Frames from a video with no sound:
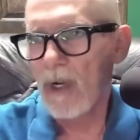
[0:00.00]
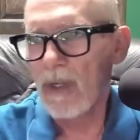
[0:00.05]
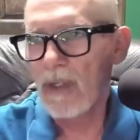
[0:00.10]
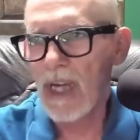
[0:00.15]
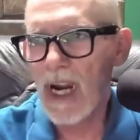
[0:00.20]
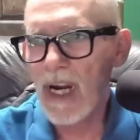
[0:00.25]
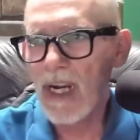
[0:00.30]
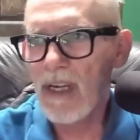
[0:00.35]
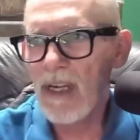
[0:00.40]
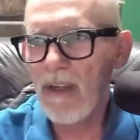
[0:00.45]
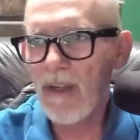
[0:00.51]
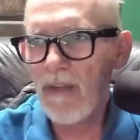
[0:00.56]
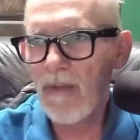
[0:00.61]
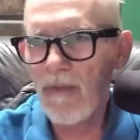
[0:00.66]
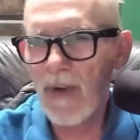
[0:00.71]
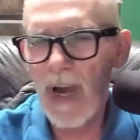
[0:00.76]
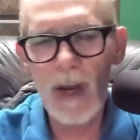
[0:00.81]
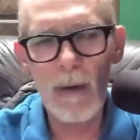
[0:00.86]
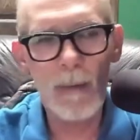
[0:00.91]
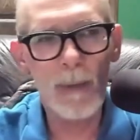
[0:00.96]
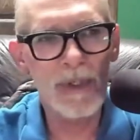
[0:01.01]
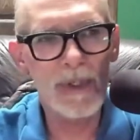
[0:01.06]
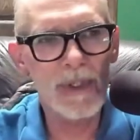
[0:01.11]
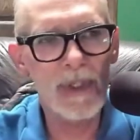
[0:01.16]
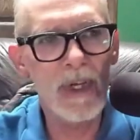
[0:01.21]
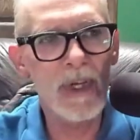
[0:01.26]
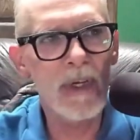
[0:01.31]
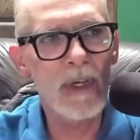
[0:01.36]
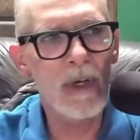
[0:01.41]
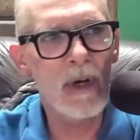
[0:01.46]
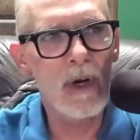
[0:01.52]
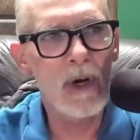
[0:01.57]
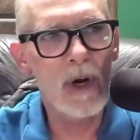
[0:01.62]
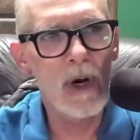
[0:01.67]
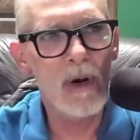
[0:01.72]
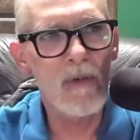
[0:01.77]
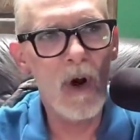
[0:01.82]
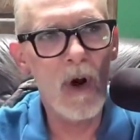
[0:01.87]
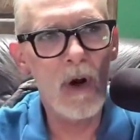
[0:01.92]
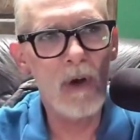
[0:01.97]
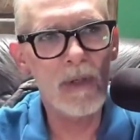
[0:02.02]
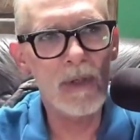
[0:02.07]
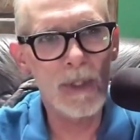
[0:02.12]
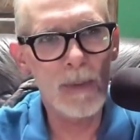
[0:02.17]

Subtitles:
95% of all